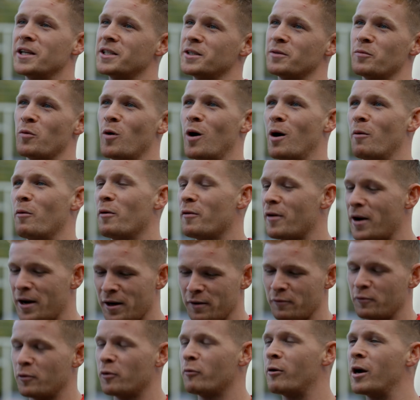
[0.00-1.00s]
Highlight of the
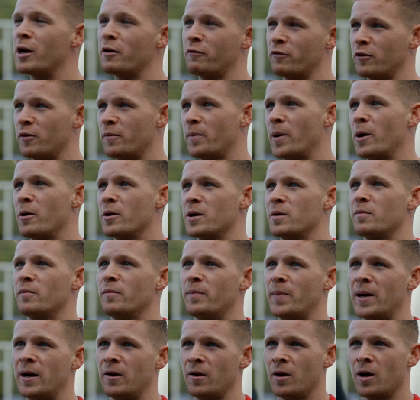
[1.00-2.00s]
weekend for me is the lead
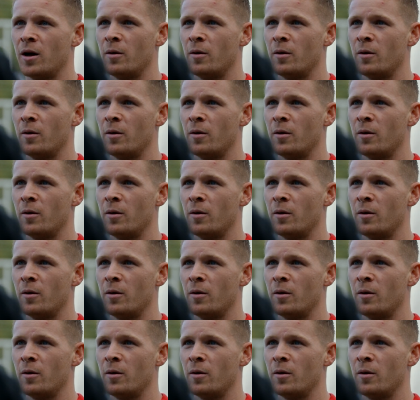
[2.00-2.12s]
that Tom